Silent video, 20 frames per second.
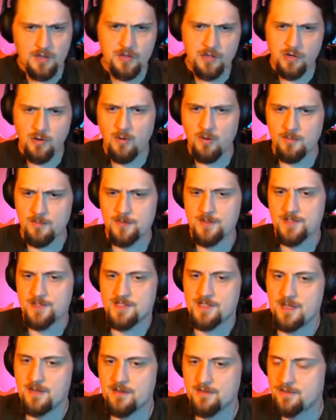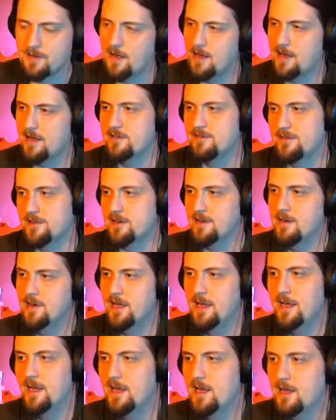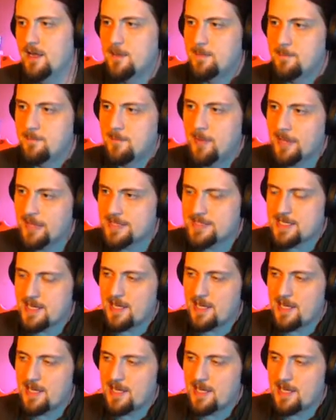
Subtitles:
Cormorants of Andvær, but